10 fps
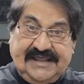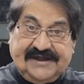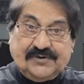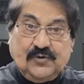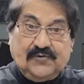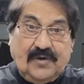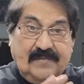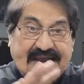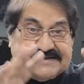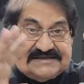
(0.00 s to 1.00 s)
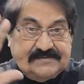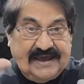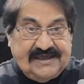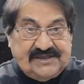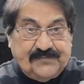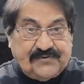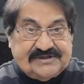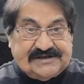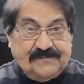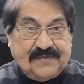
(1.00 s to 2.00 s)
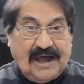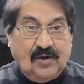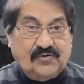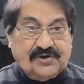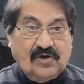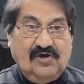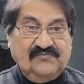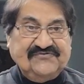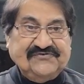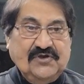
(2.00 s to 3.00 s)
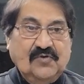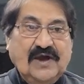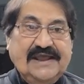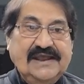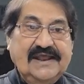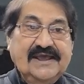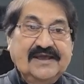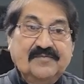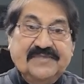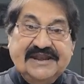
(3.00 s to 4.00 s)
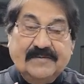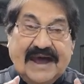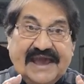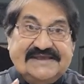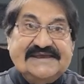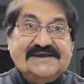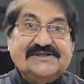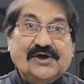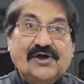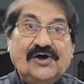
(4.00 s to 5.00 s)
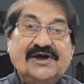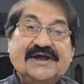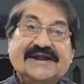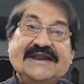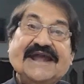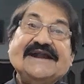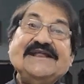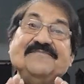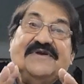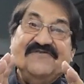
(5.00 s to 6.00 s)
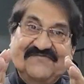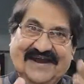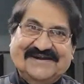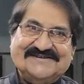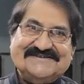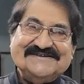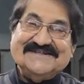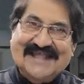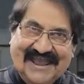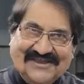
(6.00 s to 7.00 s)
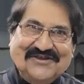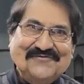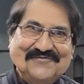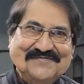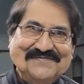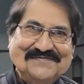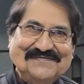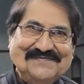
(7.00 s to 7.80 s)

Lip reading: that could maximize positive outcomes while minimizing the negative effects. Thank you.